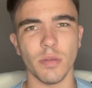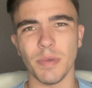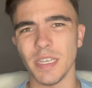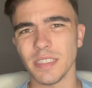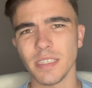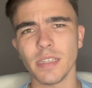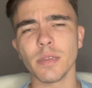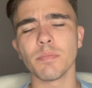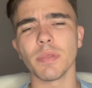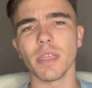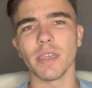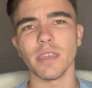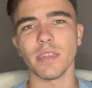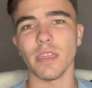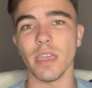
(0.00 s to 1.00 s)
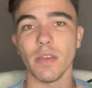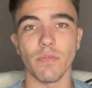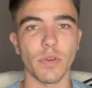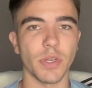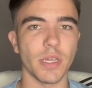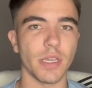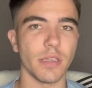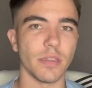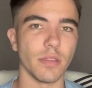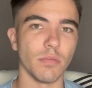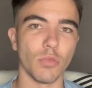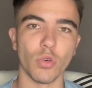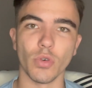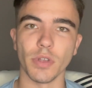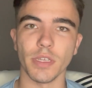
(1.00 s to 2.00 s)
basically played every day, in the
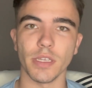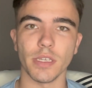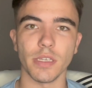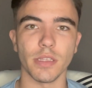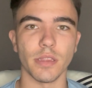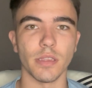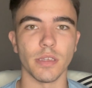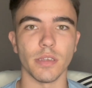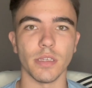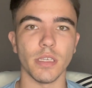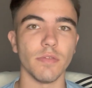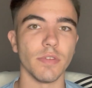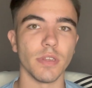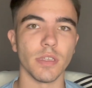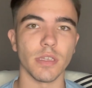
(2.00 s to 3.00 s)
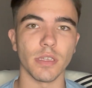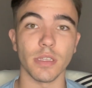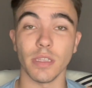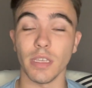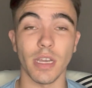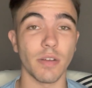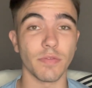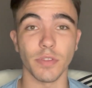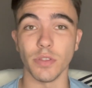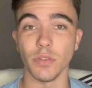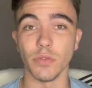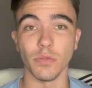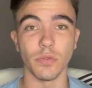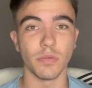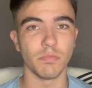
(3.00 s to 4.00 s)
morning, in the evening, in the
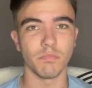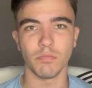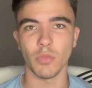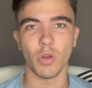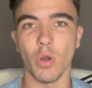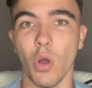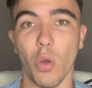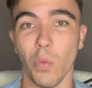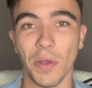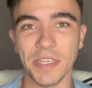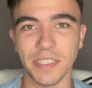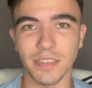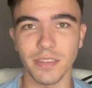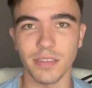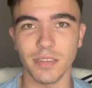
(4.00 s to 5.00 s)
afternoon, always.